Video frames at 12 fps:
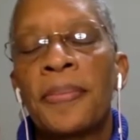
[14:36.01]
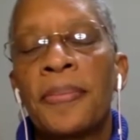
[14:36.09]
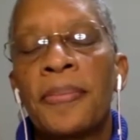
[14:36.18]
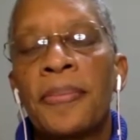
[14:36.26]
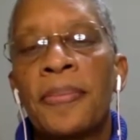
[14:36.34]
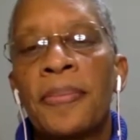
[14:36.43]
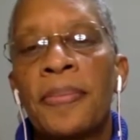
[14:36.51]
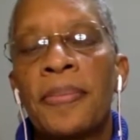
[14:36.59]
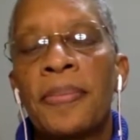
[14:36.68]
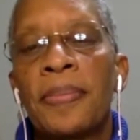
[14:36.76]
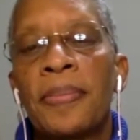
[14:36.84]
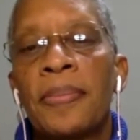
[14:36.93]

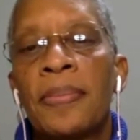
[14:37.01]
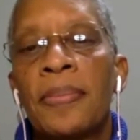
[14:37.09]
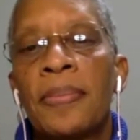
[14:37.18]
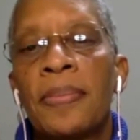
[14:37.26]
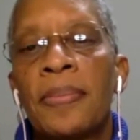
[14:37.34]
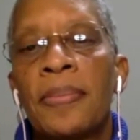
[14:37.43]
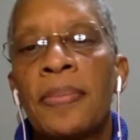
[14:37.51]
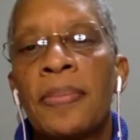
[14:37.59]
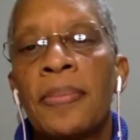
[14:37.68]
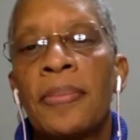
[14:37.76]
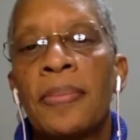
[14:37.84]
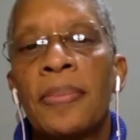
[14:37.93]

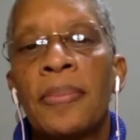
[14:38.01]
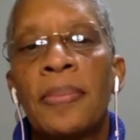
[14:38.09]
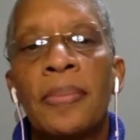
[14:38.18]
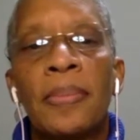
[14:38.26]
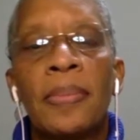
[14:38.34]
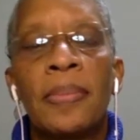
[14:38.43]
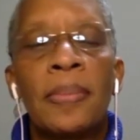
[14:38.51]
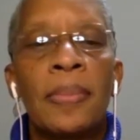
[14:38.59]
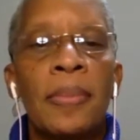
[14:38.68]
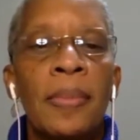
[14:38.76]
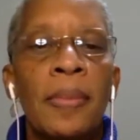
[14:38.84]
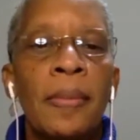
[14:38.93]

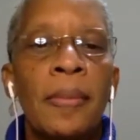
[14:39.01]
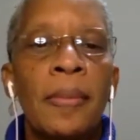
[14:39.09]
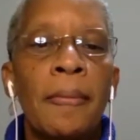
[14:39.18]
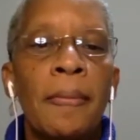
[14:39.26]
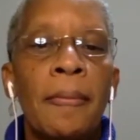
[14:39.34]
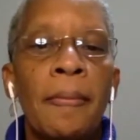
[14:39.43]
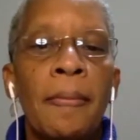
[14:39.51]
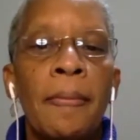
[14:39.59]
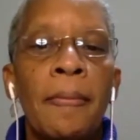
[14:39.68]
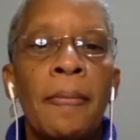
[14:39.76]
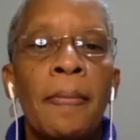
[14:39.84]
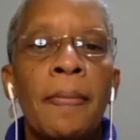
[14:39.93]

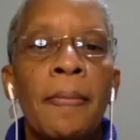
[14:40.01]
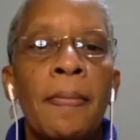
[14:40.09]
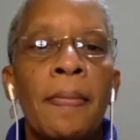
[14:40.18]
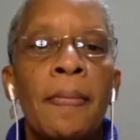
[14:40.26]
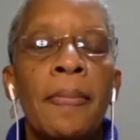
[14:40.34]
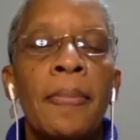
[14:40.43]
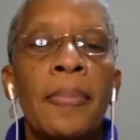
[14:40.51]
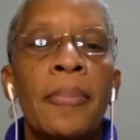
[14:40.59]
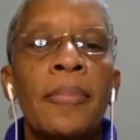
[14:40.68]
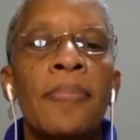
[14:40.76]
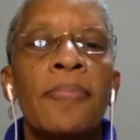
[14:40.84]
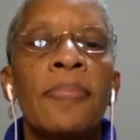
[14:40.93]

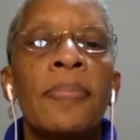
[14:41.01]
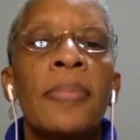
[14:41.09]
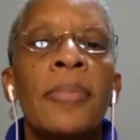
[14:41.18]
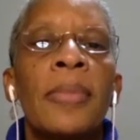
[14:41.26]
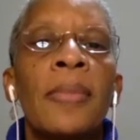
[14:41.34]
(silence)